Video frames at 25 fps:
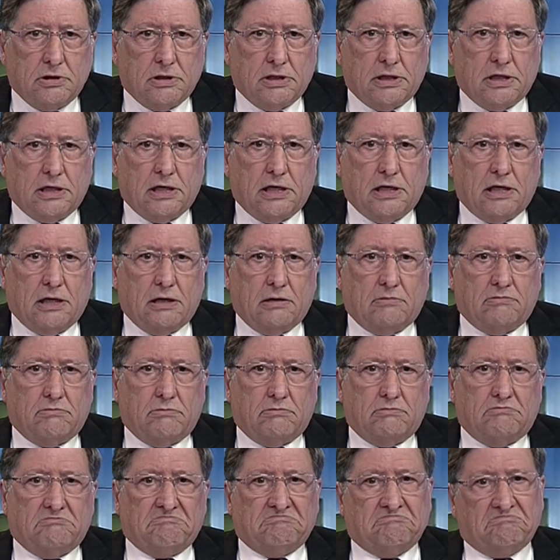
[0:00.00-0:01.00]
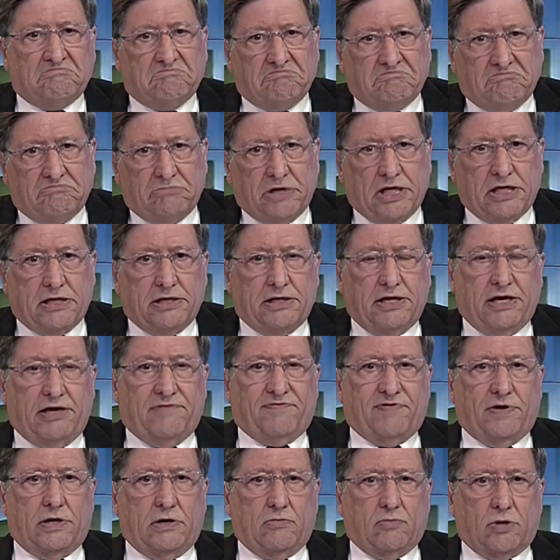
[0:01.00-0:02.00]
If
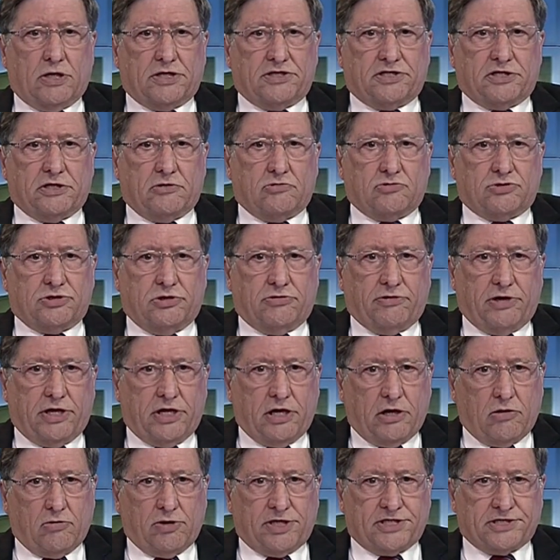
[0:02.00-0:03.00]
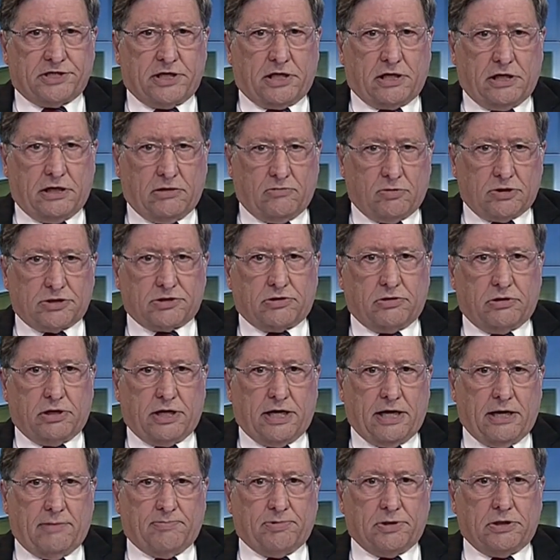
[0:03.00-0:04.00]
anyone tells you they know exactly what's going to
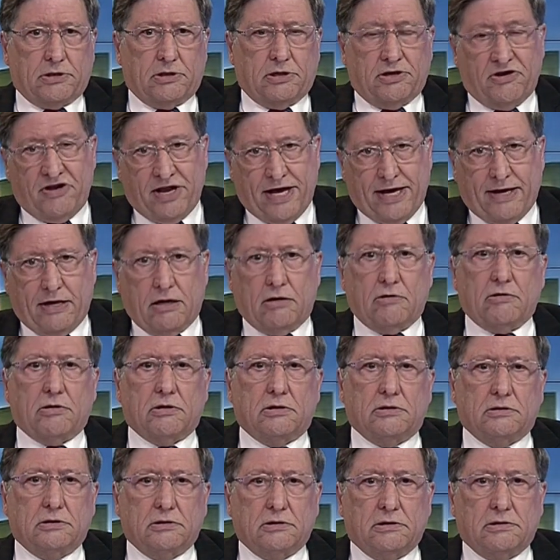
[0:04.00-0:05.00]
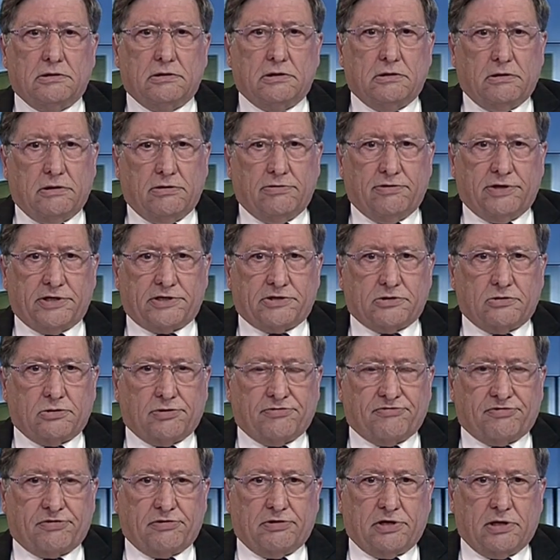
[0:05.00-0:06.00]
happen now, they're talking
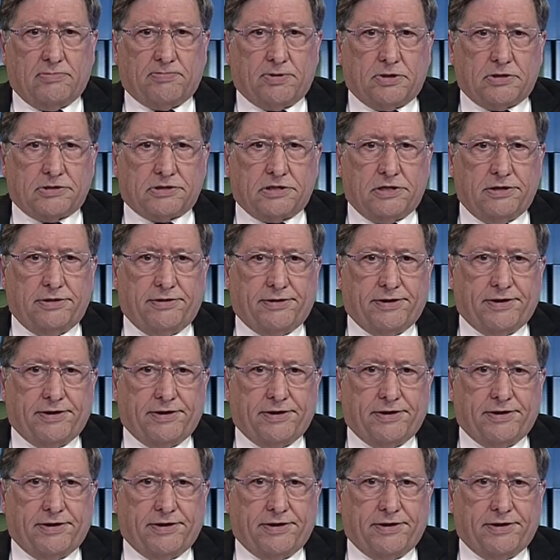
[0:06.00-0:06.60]
through their posterior.